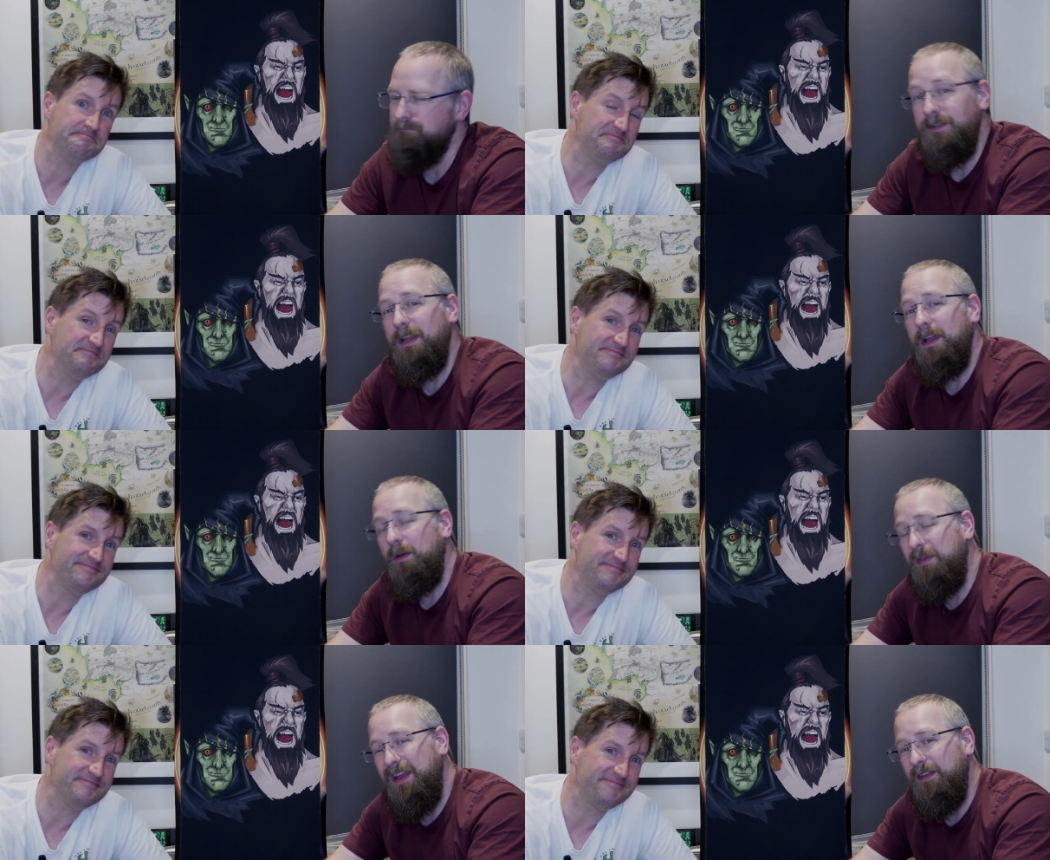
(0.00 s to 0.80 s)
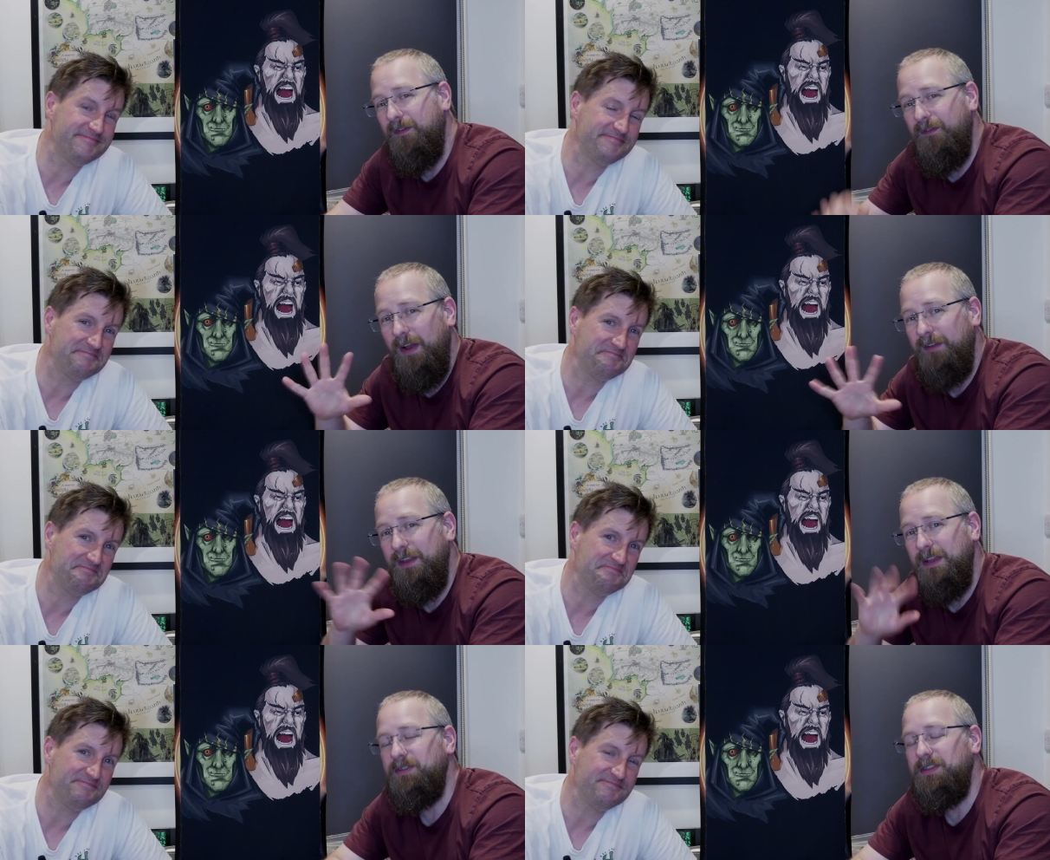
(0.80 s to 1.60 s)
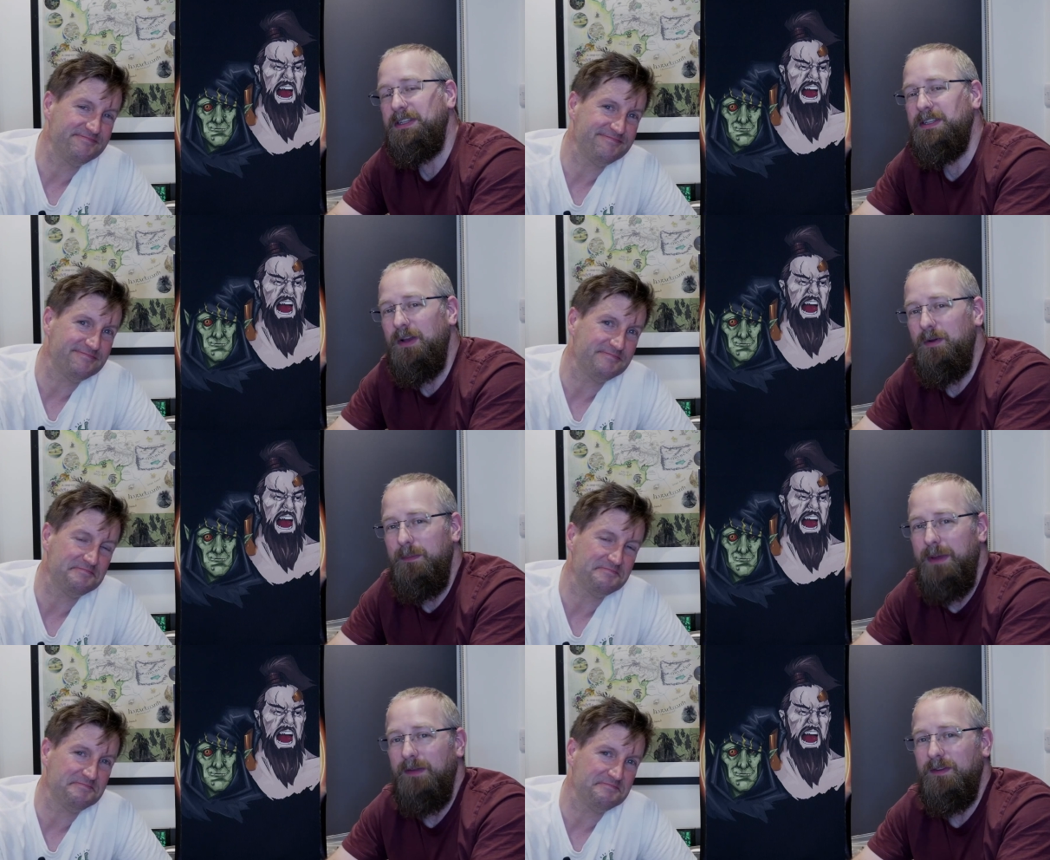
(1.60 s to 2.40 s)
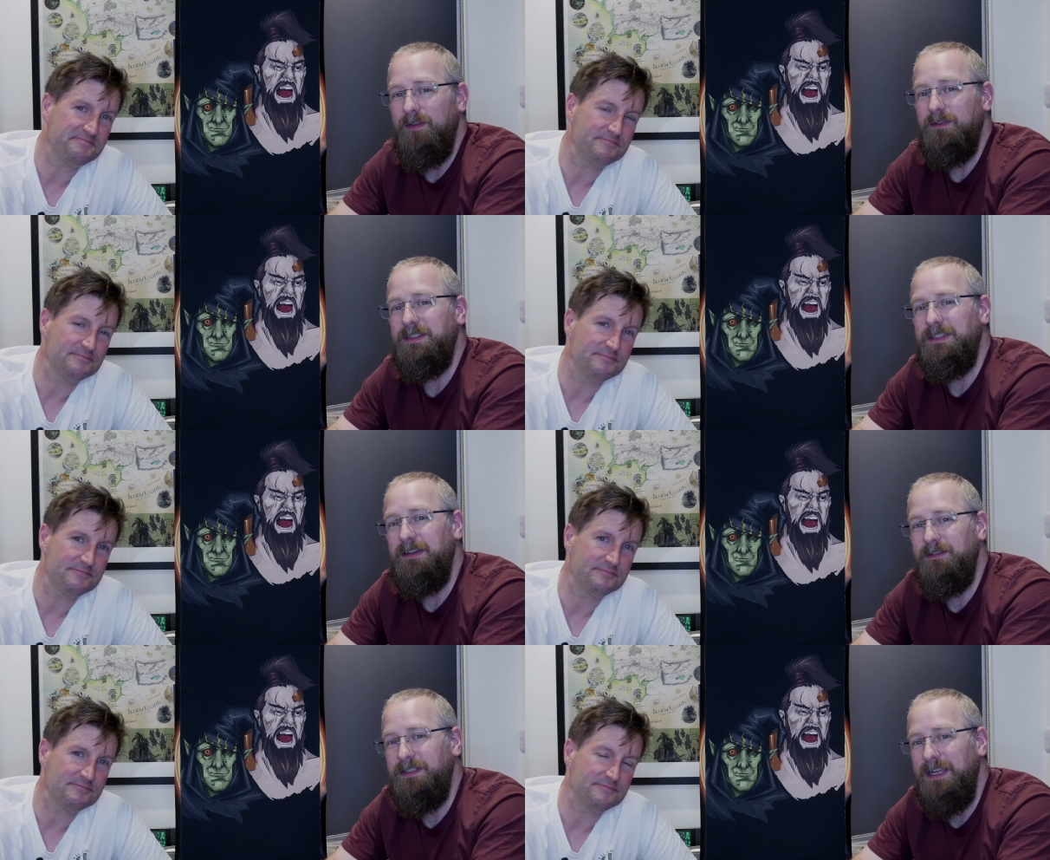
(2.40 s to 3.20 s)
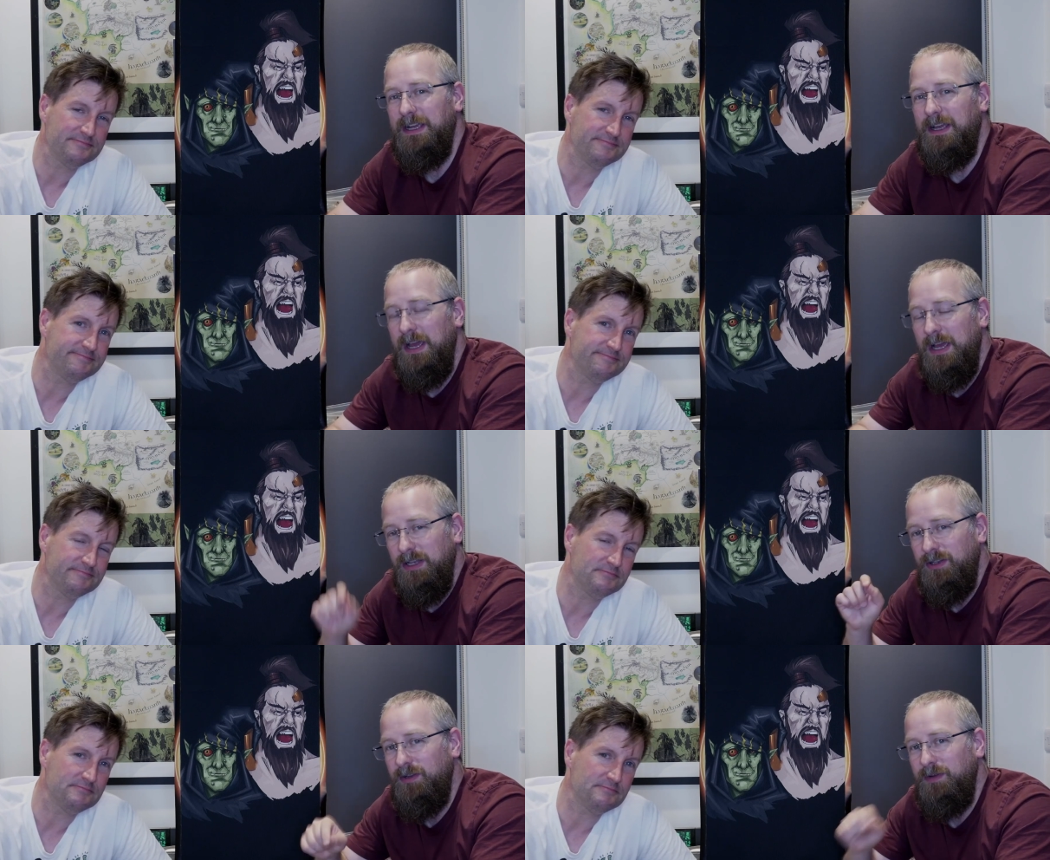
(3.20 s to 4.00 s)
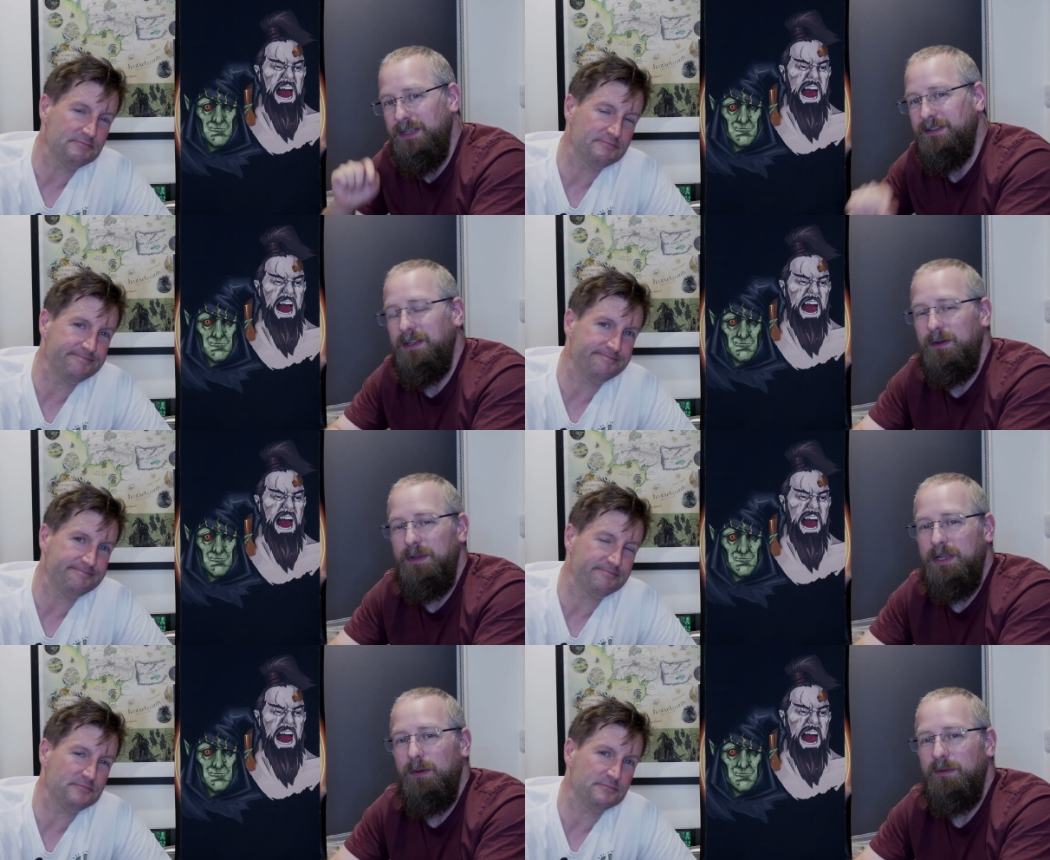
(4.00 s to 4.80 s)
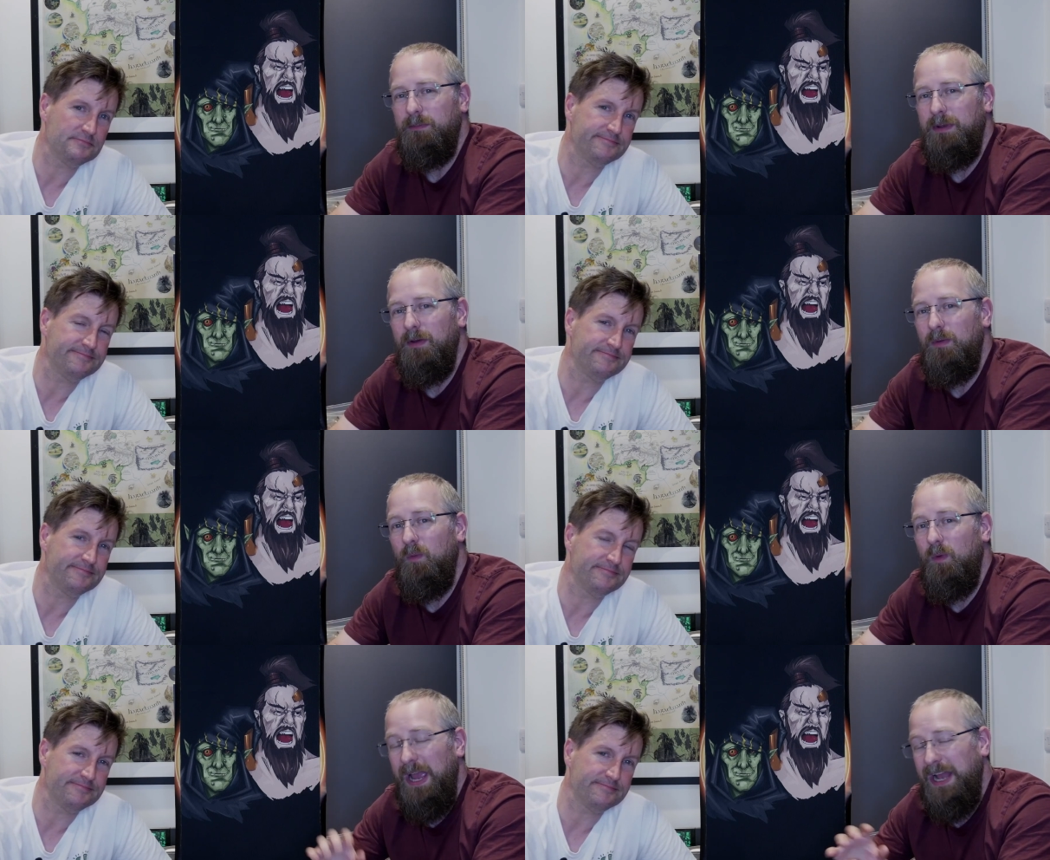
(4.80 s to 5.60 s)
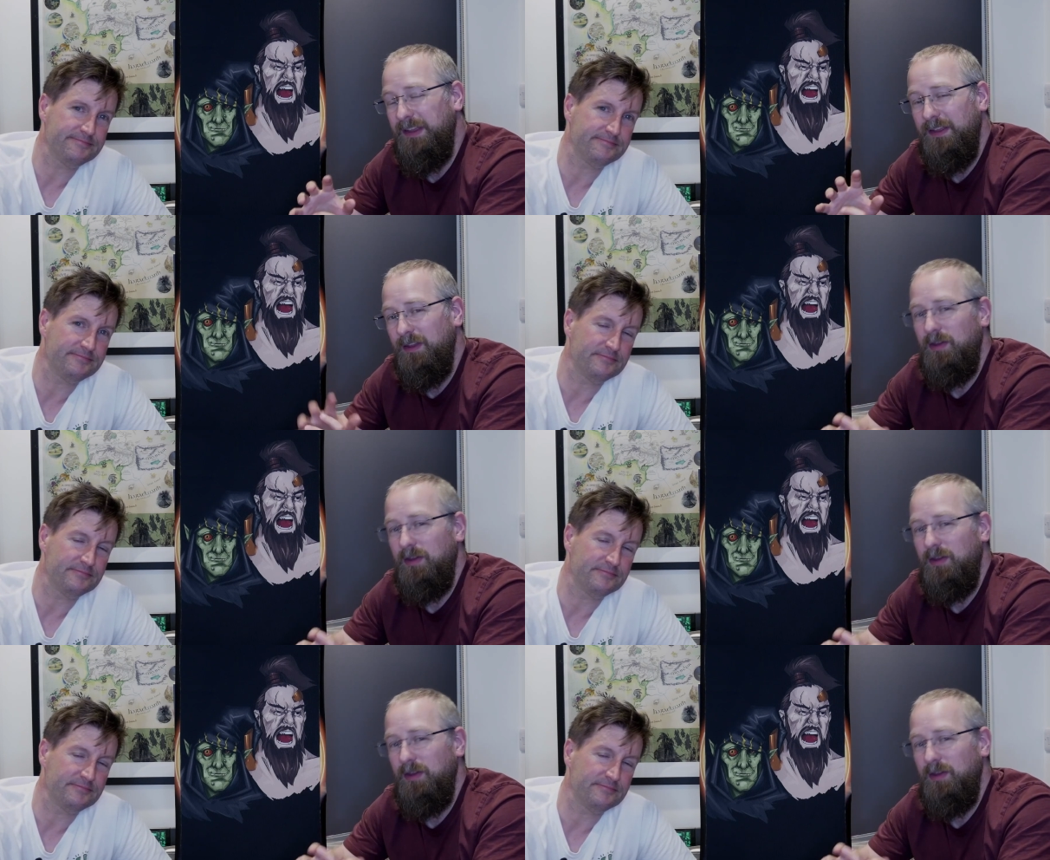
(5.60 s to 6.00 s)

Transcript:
Speaker 1: So there you go. There's five things you need to know about the Toxic Terrors deck do let us know in the comments below what anything